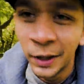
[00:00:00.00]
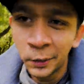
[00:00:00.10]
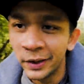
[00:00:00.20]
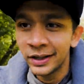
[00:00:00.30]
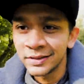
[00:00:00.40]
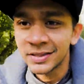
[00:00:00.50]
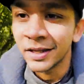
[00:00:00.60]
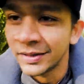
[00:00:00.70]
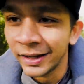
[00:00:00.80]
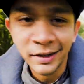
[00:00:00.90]
Well, it's
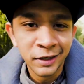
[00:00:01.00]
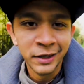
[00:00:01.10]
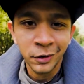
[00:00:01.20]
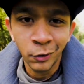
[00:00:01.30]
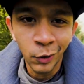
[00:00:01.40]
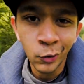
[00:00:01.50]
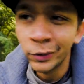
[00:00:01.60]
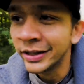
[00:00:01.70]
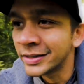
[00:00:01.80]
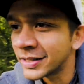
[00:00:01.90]
not technically a
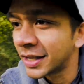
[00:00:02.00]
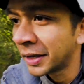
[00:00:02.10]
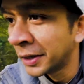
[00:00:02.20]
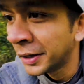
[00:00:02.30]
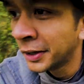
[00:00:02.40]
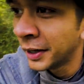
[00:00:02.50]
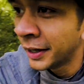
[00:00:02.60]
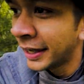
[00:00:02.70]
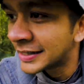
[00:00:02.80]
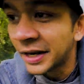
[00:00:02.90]
road, it's
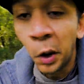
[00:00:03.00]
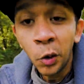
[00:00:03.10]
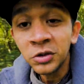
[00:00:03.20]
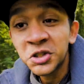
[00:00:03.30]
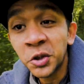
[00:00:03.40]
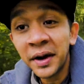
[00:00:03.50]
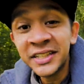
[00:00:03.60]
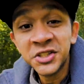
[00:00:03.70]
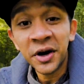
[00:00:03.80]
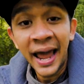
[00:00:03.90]
an old
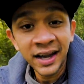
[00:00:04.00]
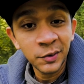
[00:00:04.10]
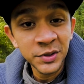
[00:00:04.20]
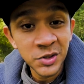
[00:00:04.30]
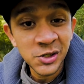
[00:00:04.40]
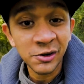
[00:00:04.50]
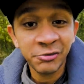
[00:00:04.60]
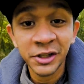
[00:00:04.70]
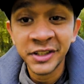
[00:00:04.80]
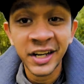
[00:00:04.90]
train track which was
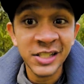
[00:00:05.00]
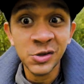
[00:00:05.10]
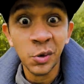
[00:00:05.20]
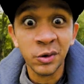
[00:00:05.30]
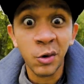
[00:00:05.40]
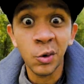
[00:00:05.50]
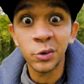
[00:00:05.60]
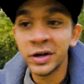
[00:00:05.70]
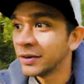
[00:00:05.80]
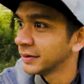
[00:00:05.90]
converted into a
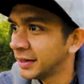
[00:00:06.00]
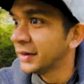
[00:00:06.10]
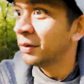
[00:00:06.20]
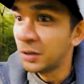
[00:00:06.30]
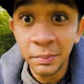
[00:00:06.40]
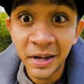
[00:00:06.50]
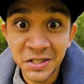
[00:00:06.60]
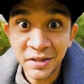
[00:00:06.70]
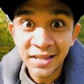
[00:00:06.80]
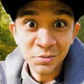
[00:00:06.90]
road. Do you
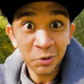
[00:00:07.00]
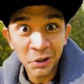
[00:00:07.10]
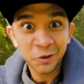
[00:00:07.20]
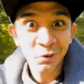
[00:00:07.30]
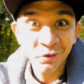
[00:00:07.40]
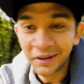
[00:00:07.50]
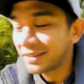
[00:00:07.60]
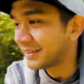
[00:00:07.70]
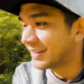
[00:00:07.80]
imagine that? It's pretty cool, right?